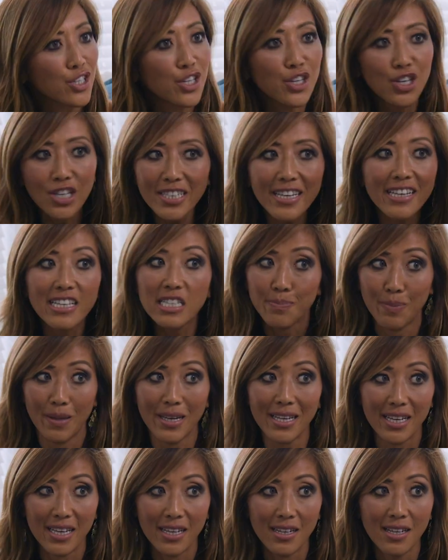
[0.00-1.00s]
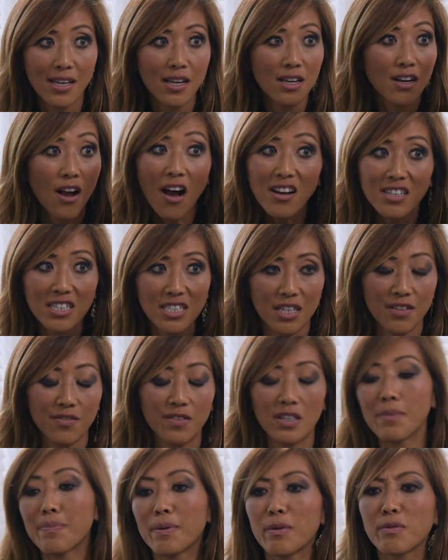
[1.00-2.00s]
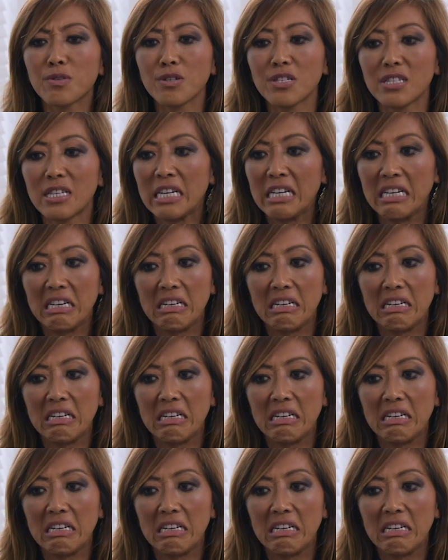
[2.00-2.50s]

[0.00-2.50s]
He couldn't explain it cognitively, but it was just,